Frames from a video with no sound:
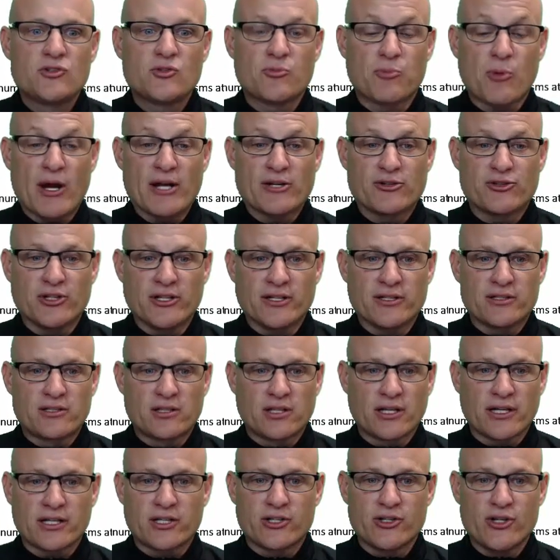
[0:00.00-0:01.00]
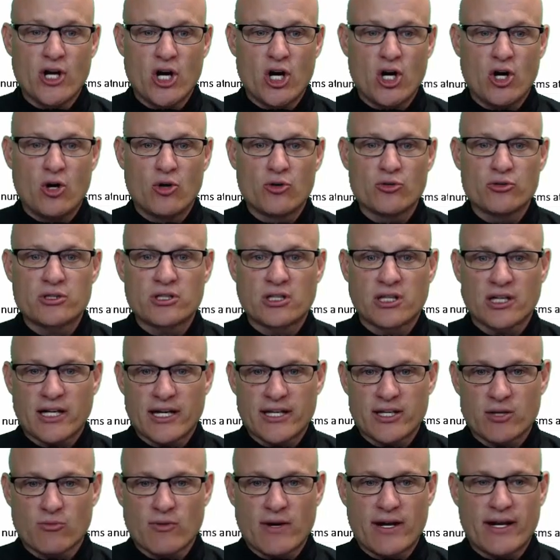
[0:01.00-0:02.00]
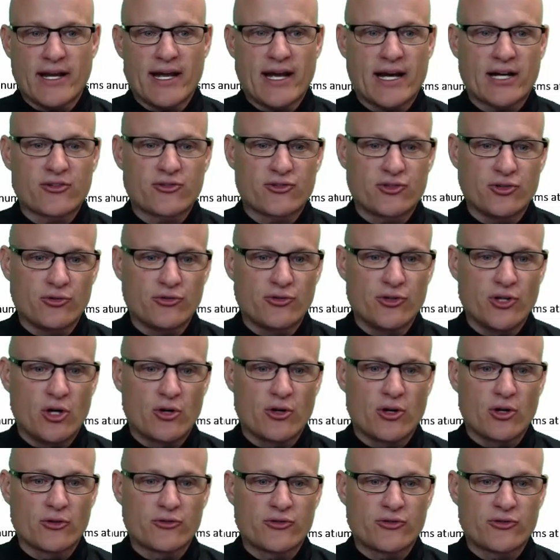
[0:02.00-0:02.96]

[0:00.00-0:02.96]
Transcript: spreadsheet. Click no, click on the red X, choose no,